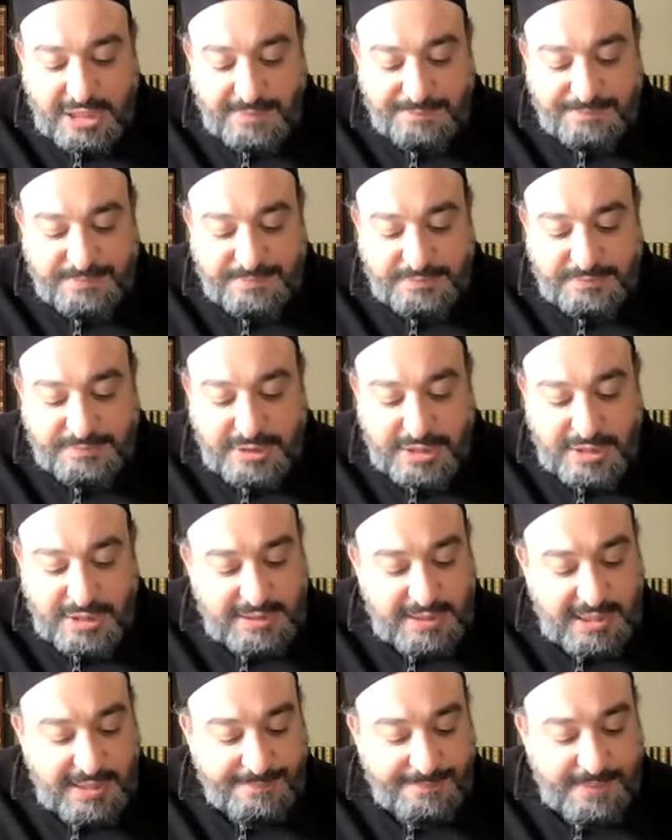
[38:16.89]

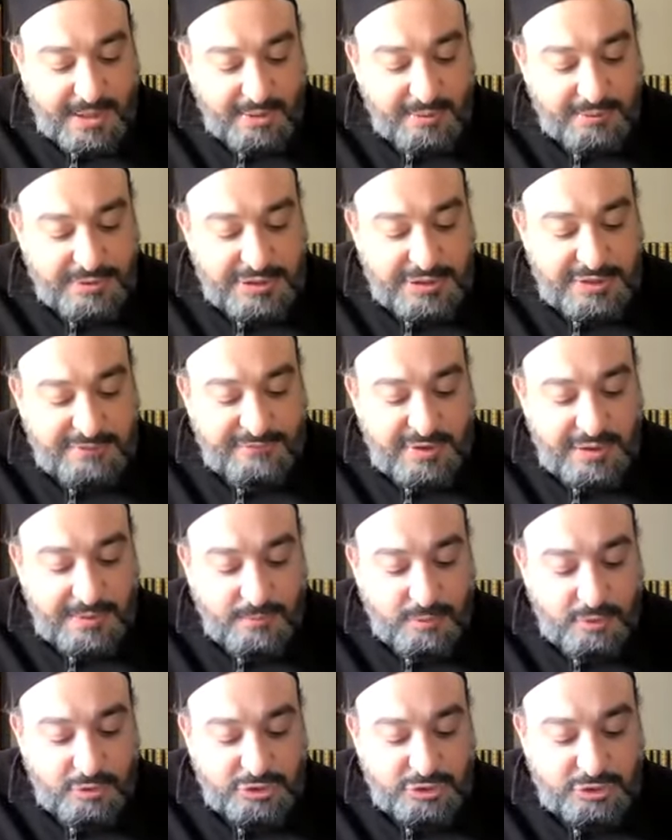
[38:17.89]
uptight about giving a
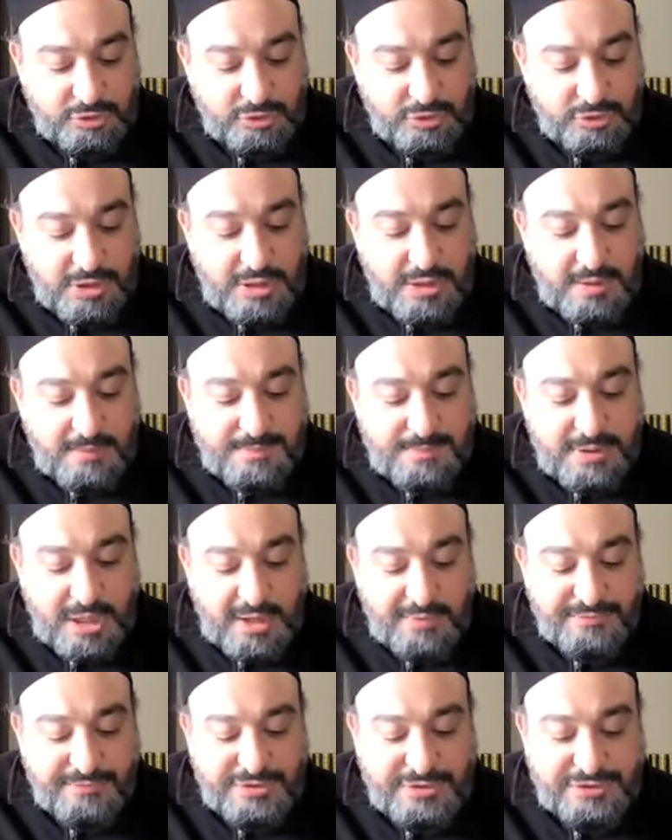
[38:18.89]
morsel
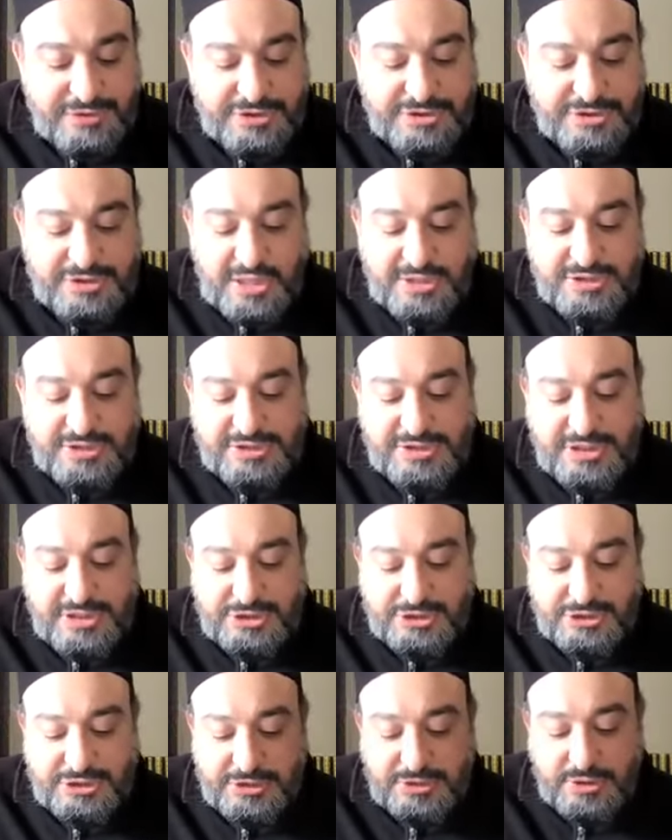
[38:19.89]
beyond this is not
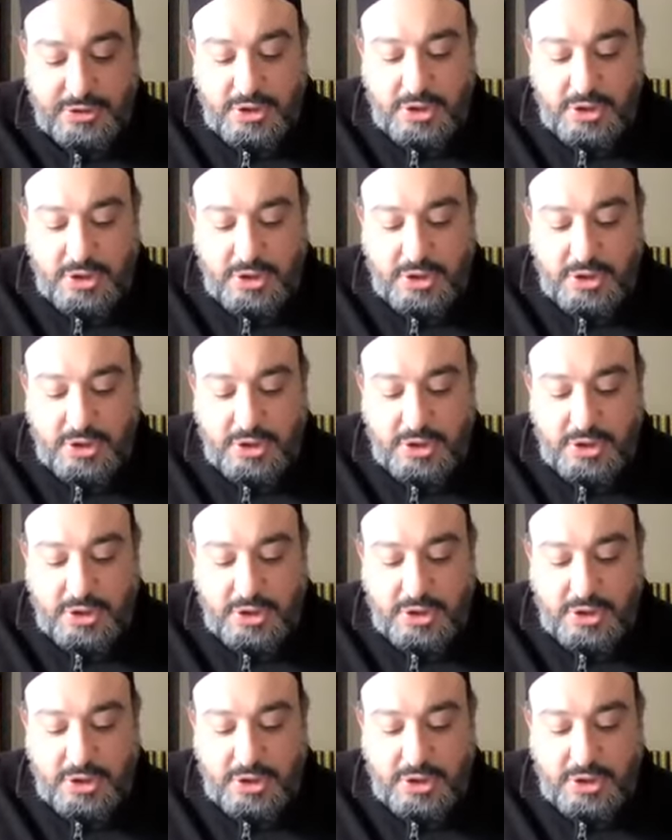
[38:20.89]
stingy.